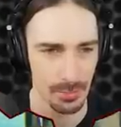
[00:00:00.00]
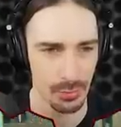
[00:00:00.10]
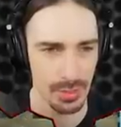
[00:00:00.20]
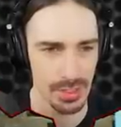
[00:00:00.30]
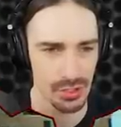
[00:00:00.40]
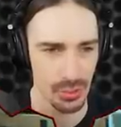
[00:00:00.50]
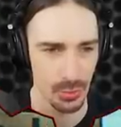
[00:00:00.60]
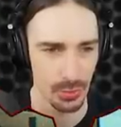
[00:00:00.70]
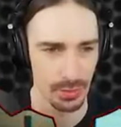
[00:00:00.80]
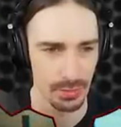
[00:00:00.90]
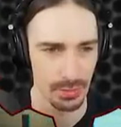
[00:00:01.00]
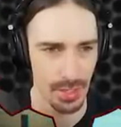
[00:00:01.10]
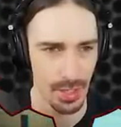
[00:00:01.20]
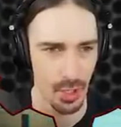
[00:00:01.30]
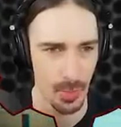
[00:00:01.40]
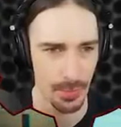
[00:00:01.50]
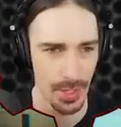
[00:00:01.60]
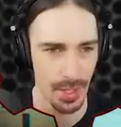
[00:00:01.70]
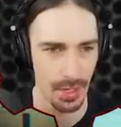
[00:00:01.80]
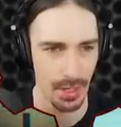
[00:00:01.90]
Pretty soon, I hope.
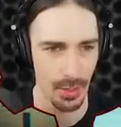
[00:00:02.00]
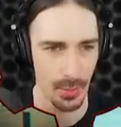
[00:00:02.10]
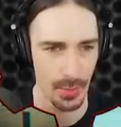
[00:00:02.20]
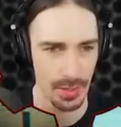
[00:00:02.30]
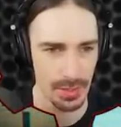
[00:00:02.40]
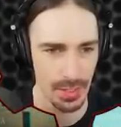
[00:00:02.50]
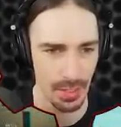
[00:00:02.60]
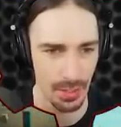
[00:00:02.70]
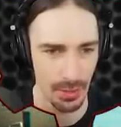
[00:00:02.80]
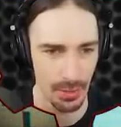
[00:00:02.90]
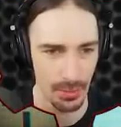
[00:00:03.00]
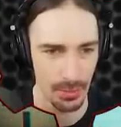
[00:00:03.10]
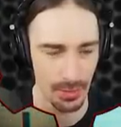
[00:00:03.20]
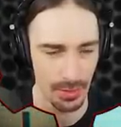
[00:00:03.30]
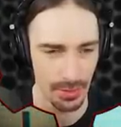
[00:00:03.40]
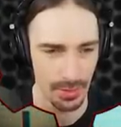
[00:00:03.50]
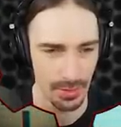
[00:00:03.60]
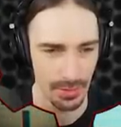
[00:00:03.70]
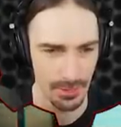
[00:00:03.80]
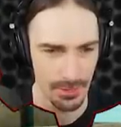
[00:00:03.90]
There we go.
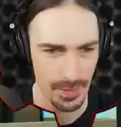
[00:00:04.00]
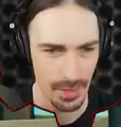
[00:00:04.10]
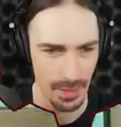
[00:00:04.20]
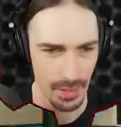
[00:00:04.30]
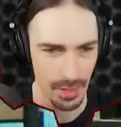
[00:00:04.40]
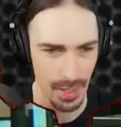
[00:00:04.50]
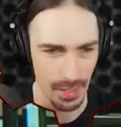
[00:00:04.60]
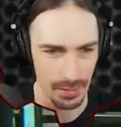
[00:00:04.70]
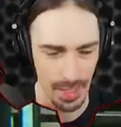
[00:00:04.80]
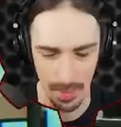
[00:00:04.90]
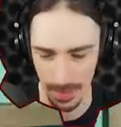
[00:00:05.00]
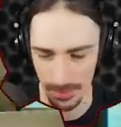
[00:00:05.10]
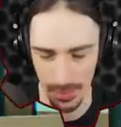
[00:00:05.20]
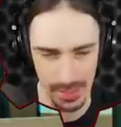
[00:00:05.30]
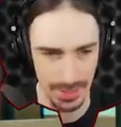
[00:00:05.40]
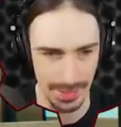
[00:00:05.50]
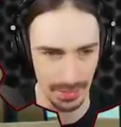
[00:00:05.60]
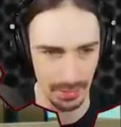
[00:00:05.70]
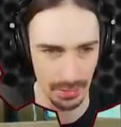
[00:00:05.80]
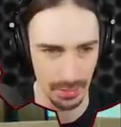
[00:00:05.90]
All right, now I'm gonna press E.